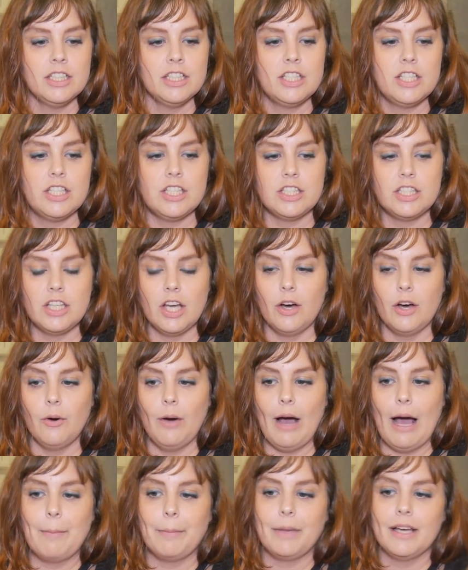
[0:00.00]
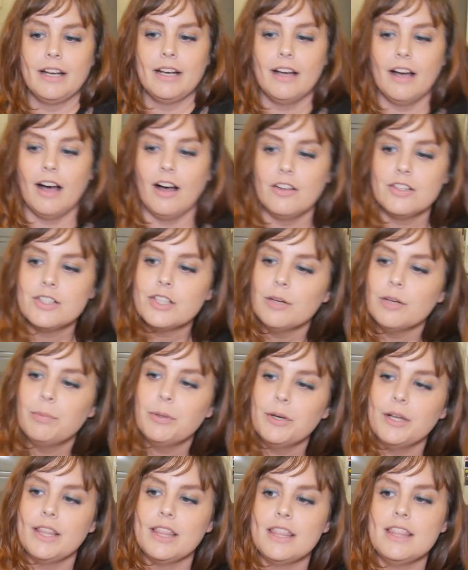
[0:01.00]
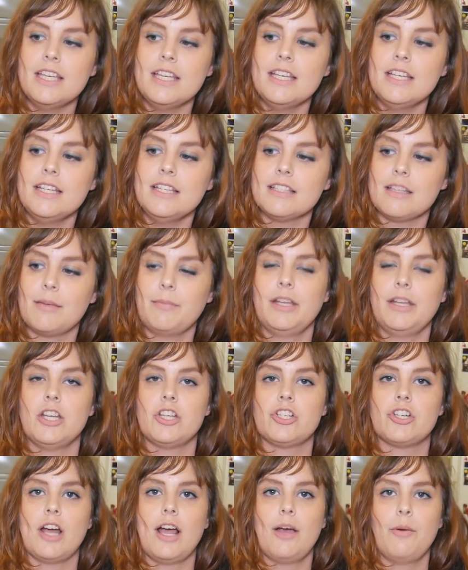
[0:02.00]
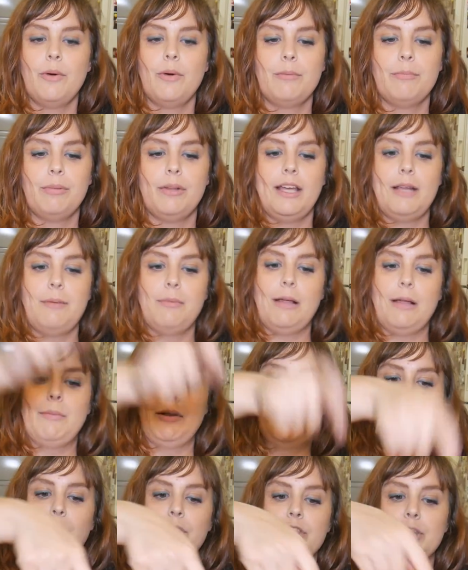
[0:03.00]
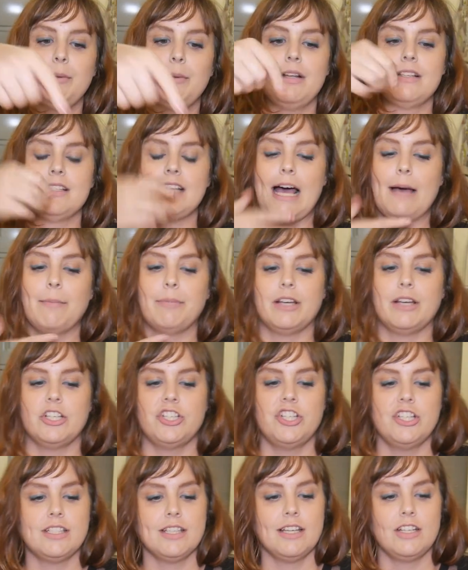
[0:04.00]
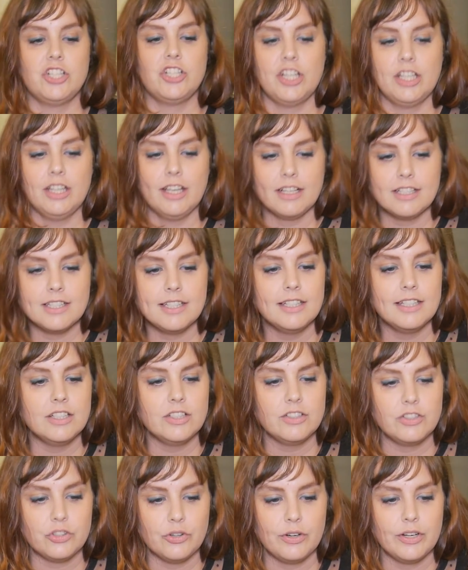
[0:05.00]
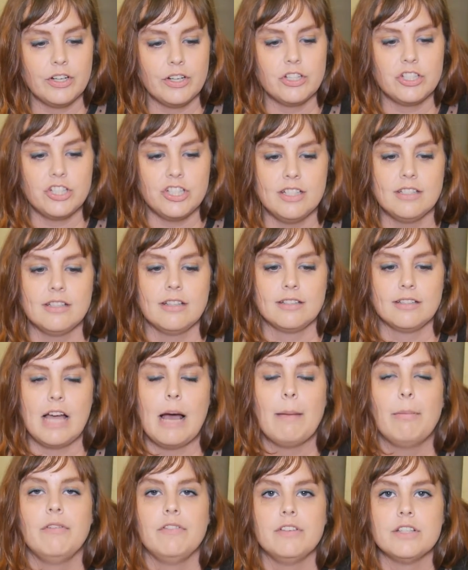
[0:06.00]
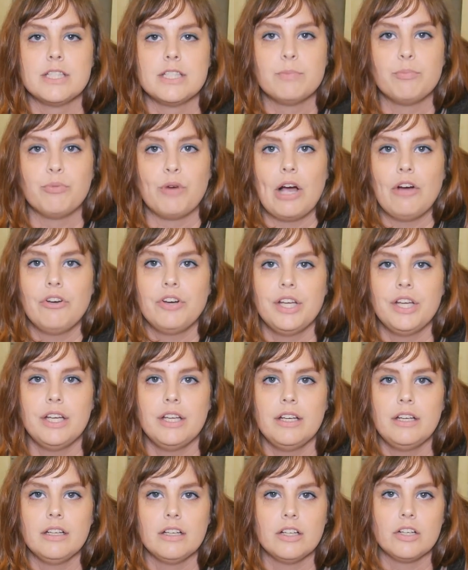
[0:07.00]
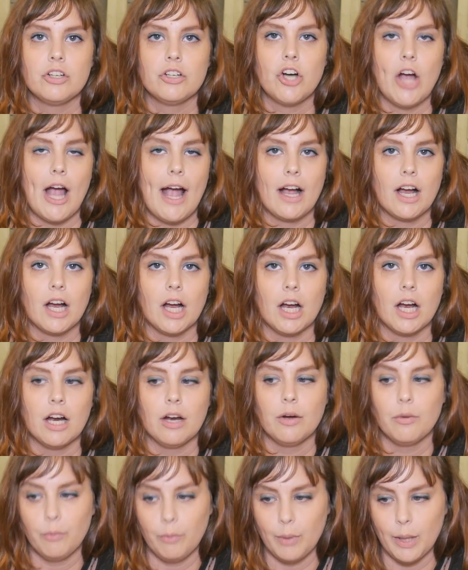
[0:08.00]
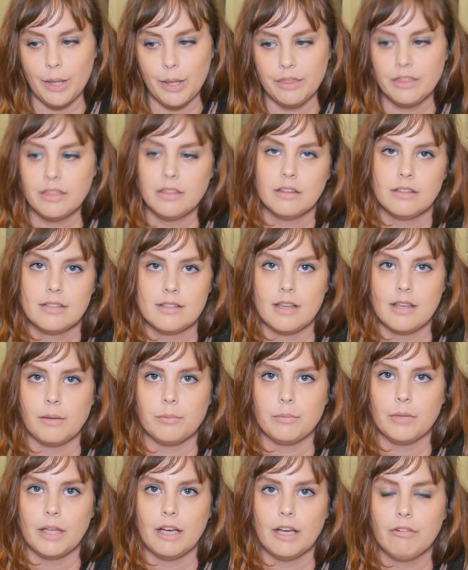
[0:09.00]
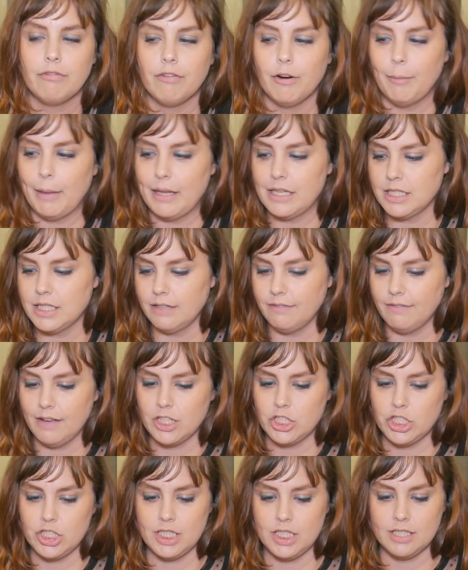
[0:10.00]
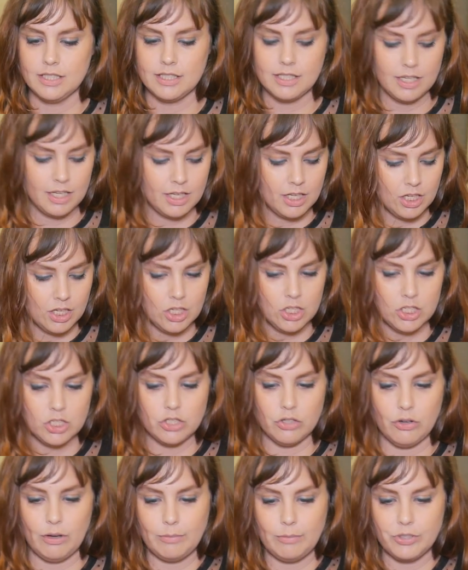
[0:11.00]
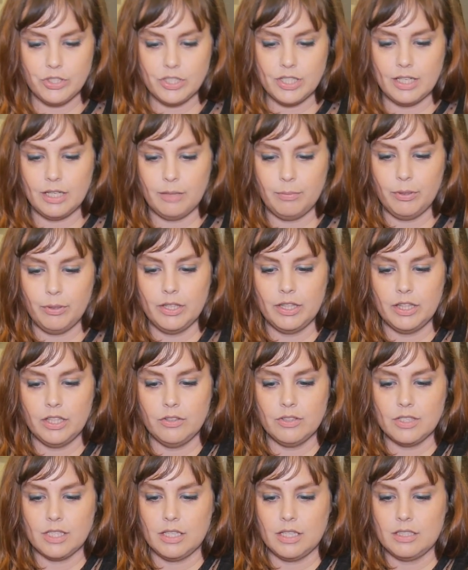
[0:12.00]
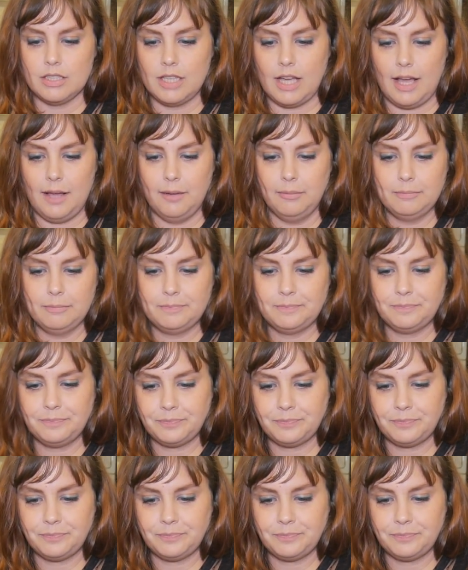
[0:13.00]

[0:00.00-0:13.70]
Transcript: So I'm gonna also put these, I'm gonna try one plain, but I'm gonna put them on top, because she said she likes to enjoy her cheese on top of a sprouted cracker with some, like, fermented veggies. So I'm just gonna put those on top.